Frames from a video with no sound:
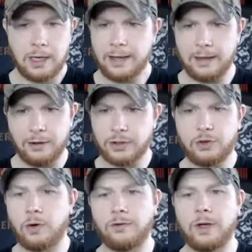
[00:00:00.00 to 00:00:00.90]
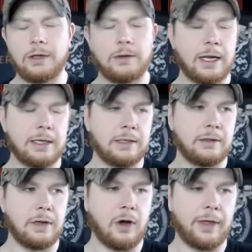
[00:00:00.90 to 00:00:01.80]
I think there's a door fee and, and
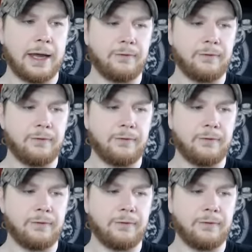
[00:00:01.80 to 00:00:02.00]
all that